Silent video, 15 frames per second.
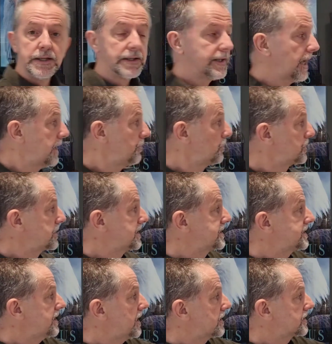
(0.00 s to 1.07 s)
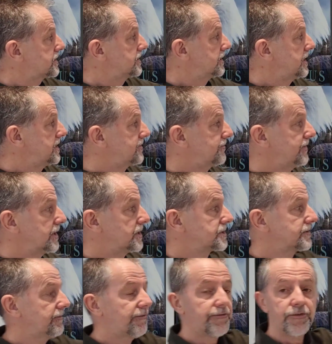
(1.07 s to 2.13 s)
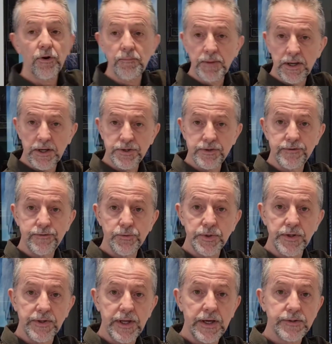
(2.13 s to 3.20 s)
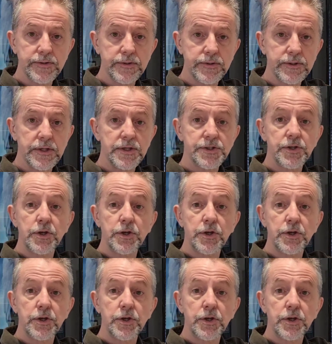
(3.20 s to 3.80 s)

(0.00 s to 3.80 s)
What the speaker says: they will deduct these figures from the 140,000, so